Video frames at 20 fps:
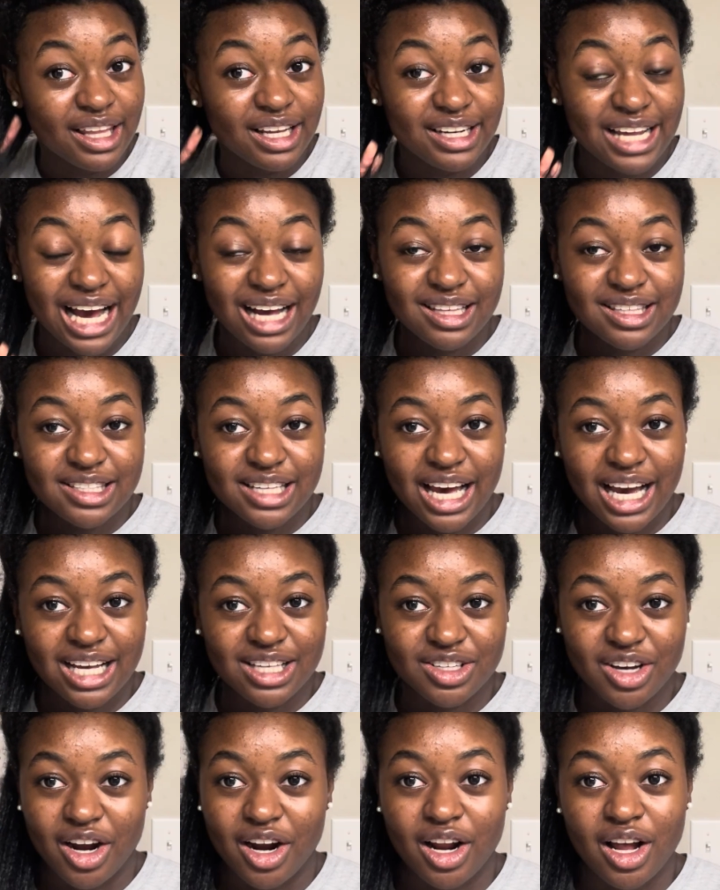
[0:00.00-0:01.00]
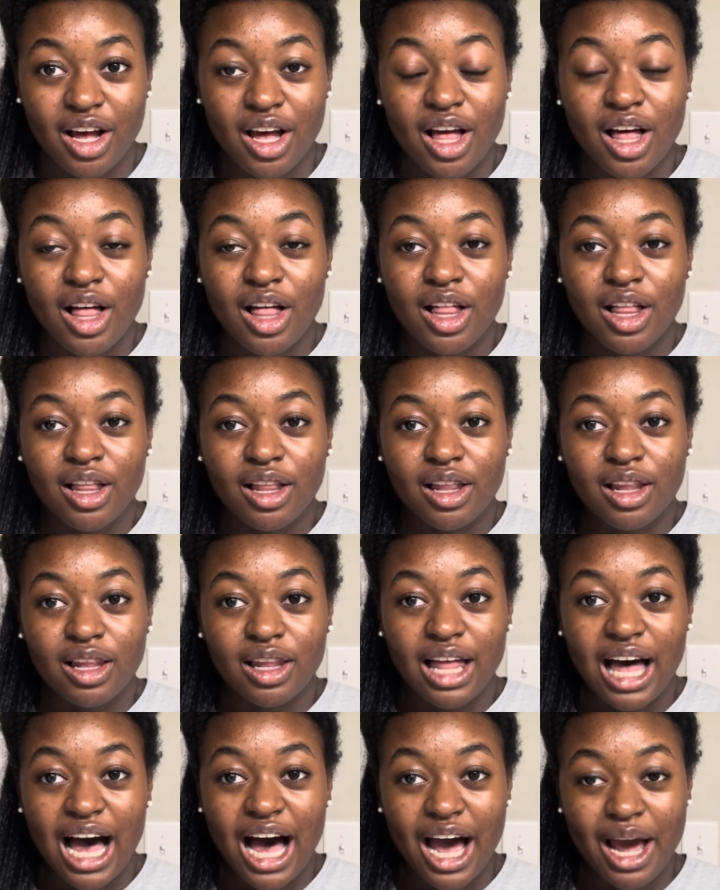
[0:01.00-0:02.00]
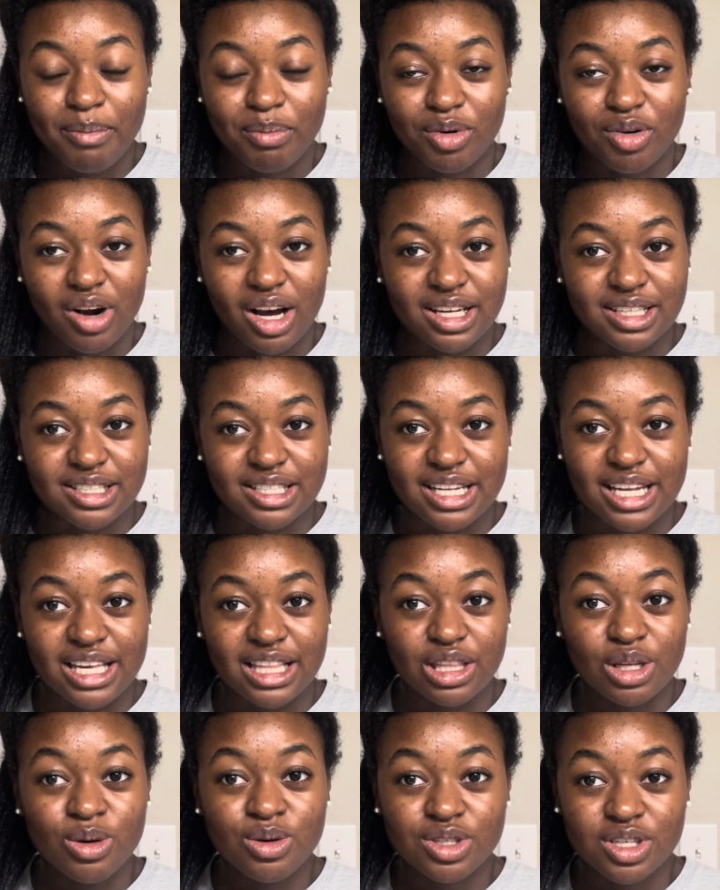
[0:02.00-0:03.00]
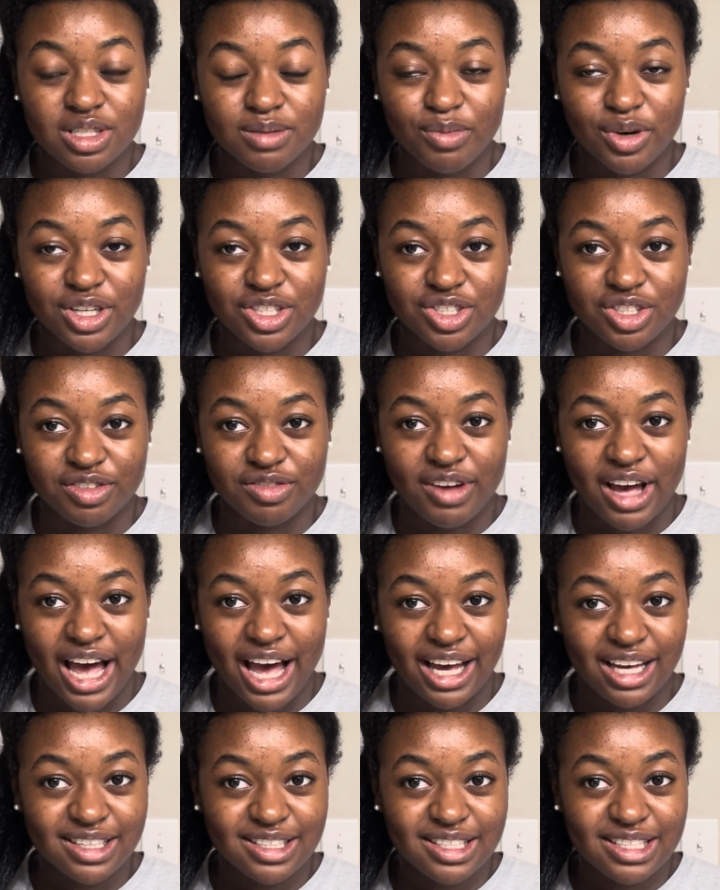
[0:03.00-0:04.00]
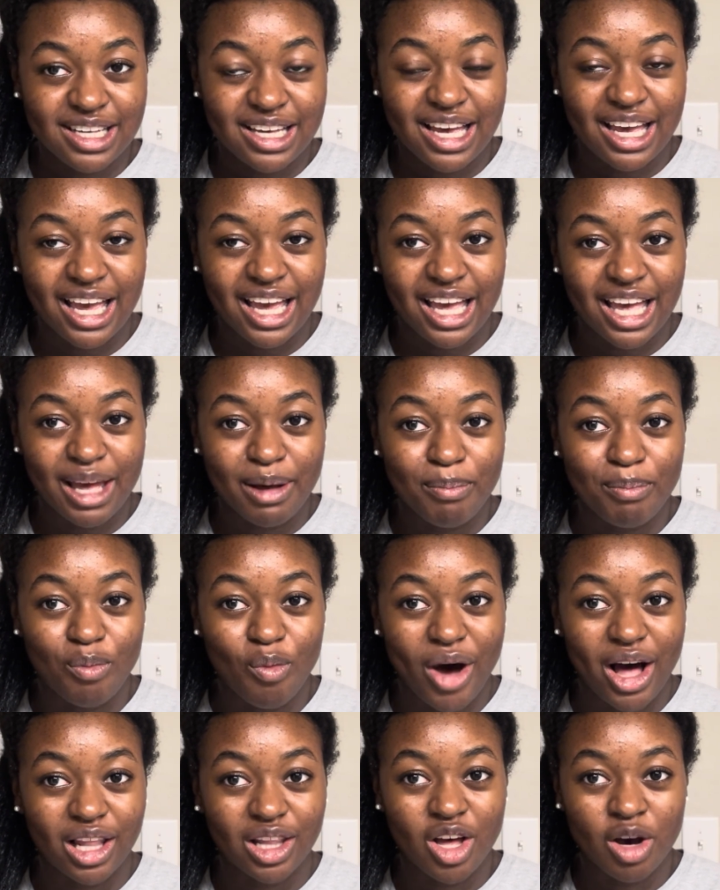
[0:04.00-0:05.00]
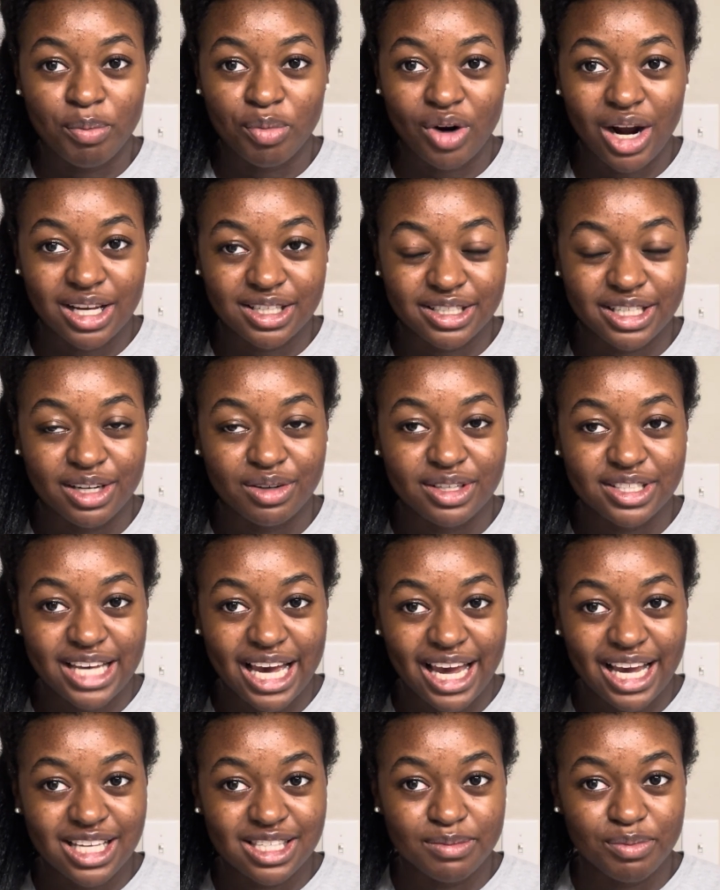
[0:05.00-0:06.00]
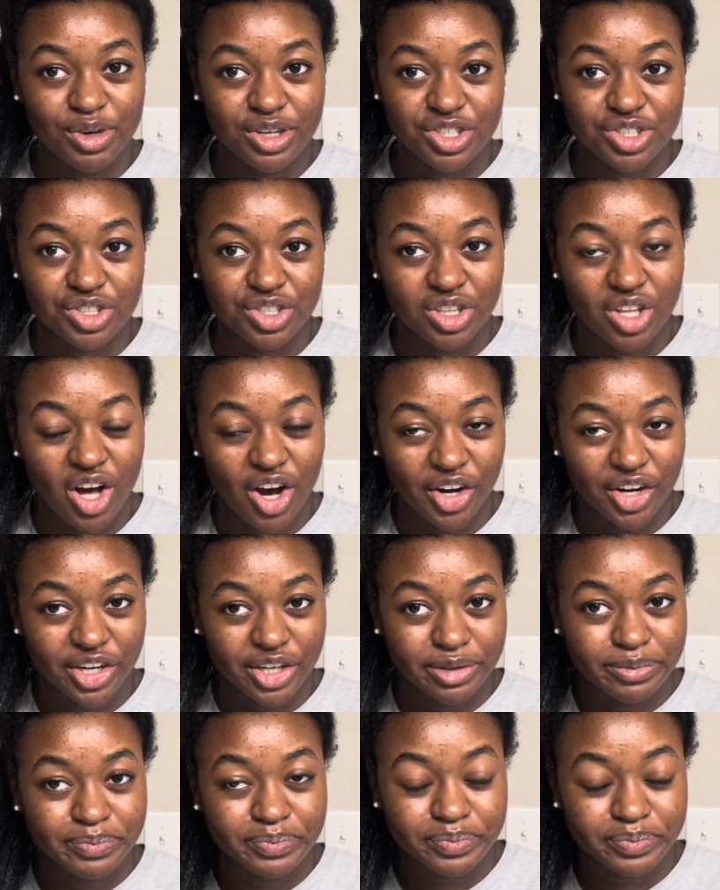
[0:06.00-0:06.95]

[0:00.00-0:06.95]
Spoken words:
downsides are high porosity loses moisture fast, while low porosity retains moisture longer.